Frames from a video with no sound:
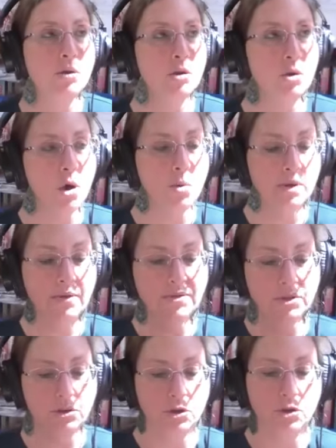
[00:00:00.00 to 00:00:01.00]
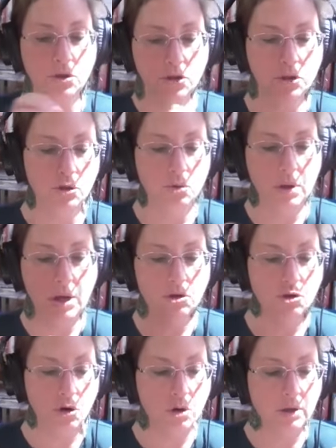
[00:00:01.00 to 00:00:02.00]
your home love is to do that
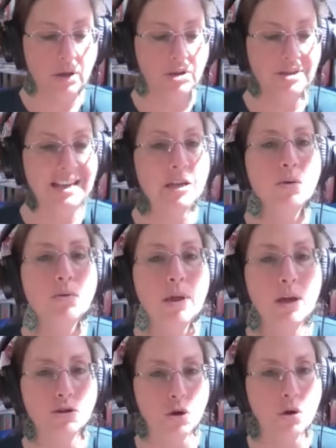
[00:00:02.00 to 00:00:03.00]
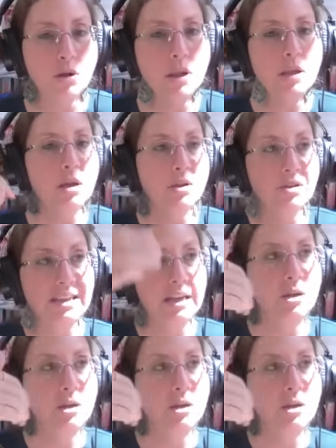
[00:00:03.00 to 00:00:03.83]
journal, continue that journaling, continue